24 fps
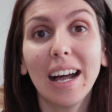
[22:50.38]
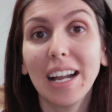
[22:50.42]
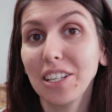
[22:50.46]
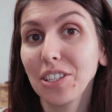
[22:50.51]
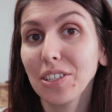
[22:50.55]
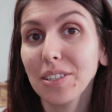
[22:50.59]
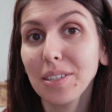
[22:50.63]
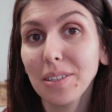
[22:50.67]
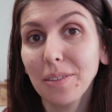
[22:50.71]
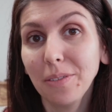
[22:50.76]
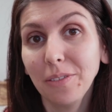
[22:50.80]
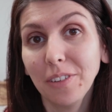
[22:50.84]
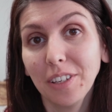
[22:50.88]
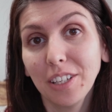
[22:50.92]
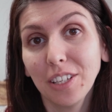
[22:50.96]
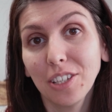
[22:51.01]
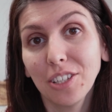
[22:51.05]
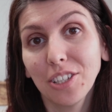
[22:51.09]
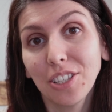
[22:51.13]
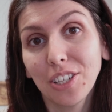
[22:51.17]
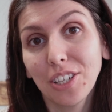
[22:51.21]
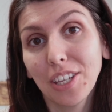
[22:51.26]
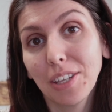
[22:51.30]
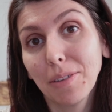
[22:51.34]
I just
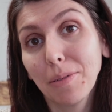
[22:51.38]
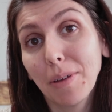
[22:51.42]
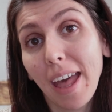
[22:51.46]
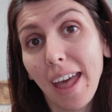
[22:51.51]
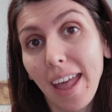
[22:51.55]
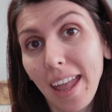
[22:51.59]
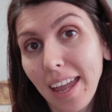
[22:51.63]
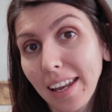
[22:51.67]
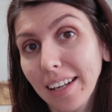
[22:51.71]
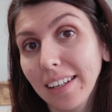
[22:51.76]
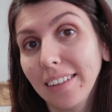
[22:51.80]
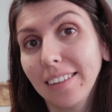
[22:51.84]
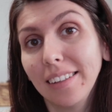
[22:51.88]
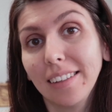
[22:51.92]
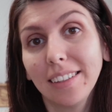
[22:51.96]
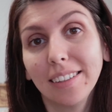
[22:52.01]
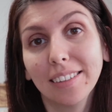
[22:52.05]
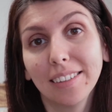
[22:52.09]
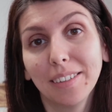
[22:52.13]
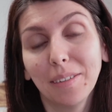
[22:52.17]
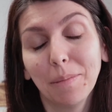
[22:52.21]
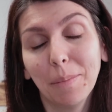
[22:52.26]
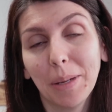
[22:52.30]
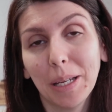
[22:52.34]
finished
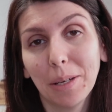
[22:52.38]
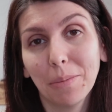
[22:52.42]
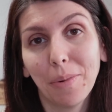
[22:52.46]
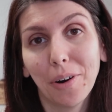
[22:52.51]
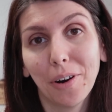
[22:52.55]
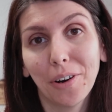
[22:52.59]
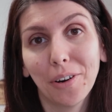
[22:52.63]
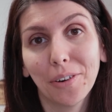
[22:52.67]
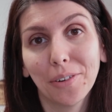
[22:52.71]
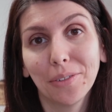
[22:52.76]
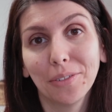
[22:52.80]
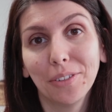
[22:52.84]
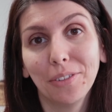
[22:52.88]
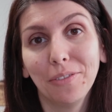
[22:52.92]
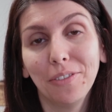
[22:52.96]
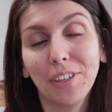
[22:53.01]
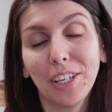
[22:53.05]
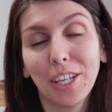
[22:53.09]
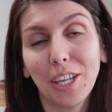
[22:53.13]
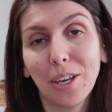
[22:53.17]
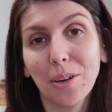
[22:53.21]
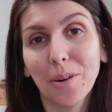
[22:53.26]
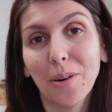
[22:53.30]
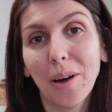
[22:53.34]
editing the main part of the
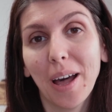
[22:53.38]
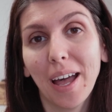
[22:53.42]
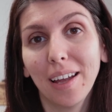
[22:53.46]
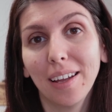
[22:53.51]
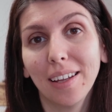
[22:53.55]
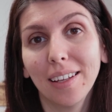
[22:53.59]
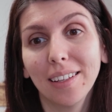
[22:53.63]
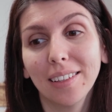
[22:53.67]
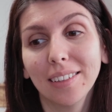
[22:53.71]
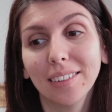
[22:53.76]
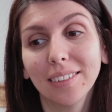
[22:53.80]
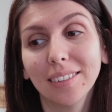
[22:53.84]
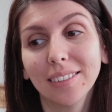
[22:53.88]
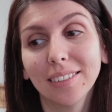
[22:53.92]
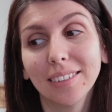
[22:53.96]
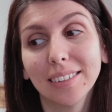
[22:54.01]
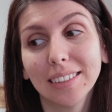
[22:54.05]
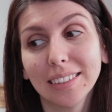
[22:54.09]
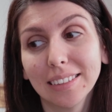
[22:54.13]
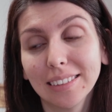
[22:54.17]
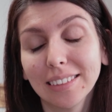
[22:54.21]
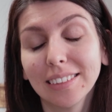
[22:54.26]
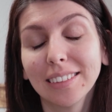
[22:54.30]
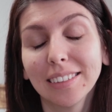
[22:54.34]
video, and
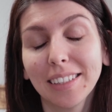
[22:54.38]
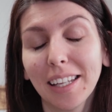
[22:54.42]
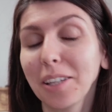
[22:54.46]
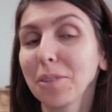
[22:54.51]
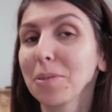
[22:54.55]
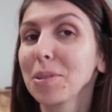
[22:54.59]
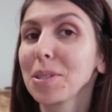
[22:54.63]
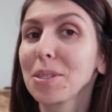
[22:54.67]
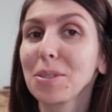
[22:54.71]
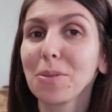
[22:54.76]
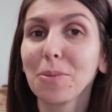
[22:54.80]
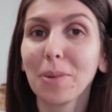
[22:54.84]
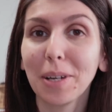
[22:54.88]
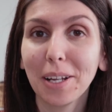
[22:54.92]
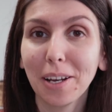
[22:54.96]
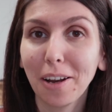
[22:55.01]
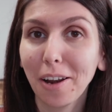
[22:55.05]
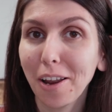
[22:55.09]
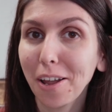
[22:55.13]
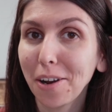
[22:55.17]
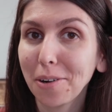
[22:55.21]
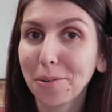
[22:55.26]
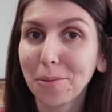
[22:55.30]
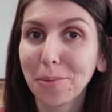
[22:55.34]
that was quite
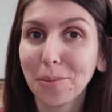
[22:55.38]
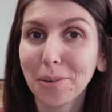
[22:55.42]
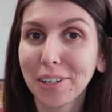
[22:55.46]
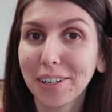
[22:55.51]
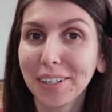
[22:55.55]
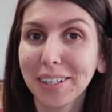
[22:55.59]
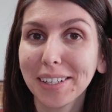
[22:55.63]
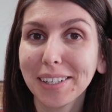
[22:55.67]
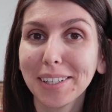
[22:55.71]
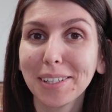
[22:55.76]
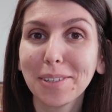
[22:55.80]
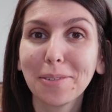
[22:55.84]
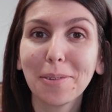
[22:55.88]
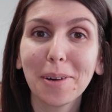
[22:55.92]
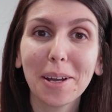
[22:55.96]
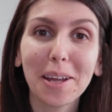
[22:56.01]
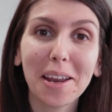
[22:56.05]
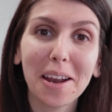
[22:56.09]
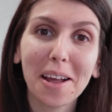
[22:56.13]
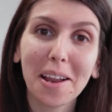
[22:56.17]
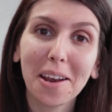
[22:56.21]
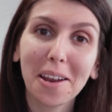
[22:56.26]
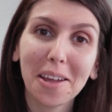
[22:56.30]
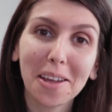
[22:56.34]
a lot of work,
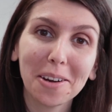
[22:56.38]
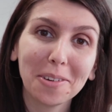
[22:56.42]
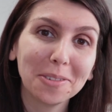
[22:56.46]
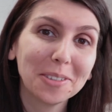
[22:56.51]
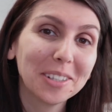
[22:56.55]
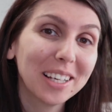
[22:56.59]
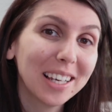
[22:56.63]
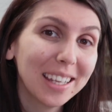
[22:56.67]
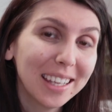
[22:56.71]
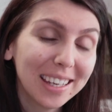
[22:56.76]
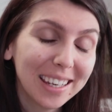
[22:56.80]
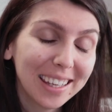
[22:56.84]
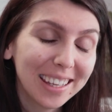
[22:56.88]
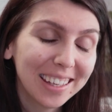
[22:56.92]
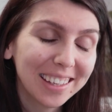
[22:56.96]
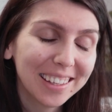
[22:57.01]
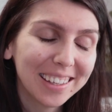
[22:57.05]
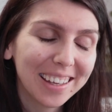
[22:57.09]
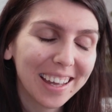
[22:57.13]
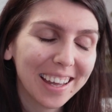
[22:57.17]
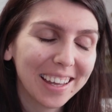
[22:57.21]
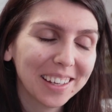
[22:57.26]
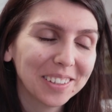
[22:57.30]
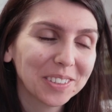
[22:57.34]
quite a lot of
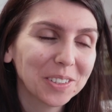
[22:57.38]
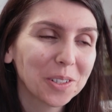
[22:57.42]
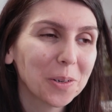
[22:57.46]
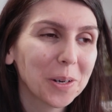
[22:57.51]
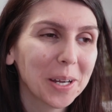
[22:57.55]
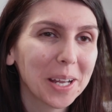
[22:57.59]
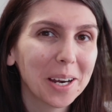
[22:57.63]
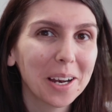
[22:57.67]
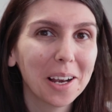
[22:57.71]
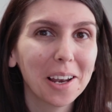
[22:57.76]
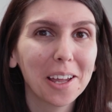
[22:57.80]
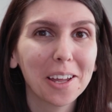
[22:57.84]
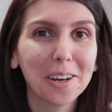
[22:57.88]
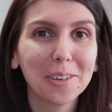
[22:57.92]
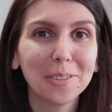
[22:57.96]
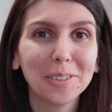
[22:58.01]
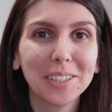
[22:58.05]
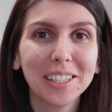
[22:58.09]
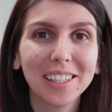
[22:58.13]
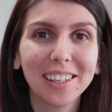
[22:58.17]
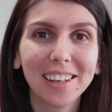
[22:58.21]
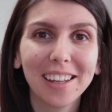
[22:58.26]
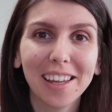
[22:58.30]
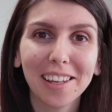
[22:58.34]
cleaning and quite a lot of
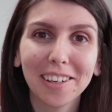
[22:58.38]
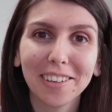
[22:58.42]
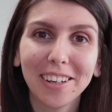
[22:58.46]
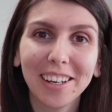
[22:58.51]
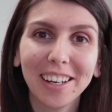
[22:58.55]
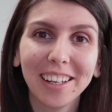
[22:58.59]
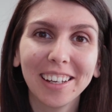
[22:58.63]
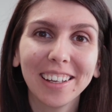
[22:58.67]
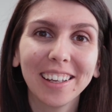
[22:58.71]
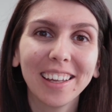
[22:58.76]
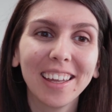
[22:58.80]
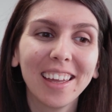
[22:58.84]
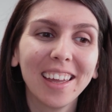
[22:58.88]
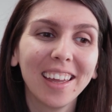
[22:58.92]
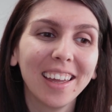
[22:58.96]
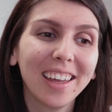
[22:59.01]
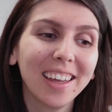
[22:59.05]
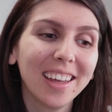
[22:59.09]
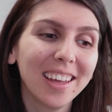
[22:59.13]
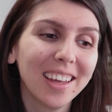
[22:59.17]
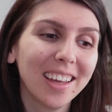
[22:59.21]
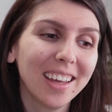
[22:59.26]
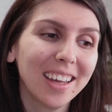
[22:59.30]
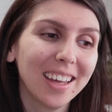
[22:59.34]
decluttering,
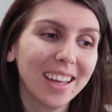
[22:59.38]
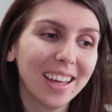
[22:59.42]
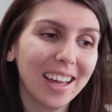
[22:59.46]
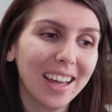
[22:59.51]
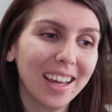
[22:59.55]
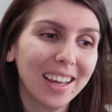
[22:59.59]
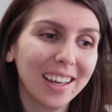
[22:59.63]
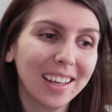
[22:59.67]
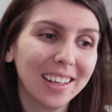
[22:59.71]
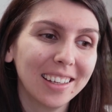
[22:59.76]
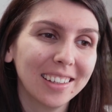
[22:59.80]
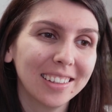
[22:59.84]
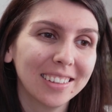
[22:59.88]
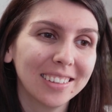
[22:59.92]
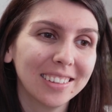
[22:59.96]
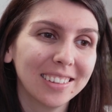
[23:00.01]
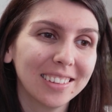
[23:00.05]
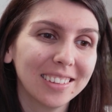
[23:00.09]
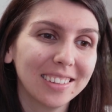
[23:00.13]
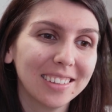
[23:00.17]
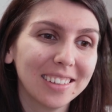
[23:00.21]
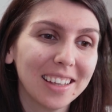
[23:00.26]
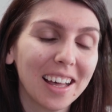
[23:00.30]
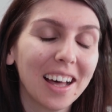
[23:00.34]

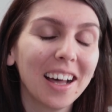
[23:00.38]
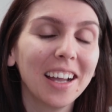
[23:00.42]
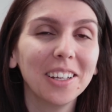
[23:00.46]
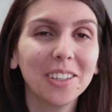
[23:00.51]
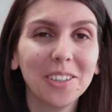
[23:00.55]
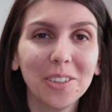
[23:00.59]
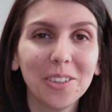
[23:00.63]
and I